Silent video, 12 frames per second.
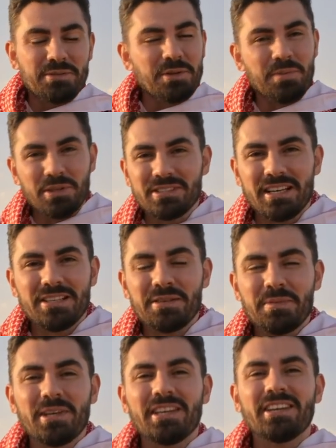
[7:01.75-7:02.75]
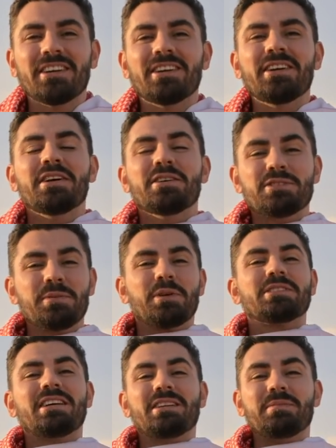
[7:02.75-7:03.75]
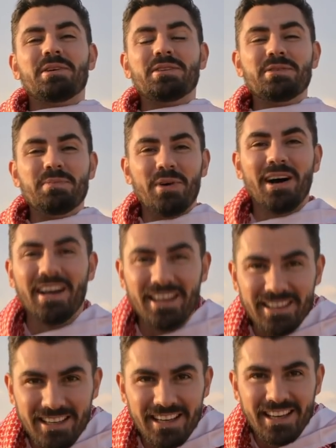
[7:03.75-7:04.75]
Super excited to be here. Super excited to be in Dubai.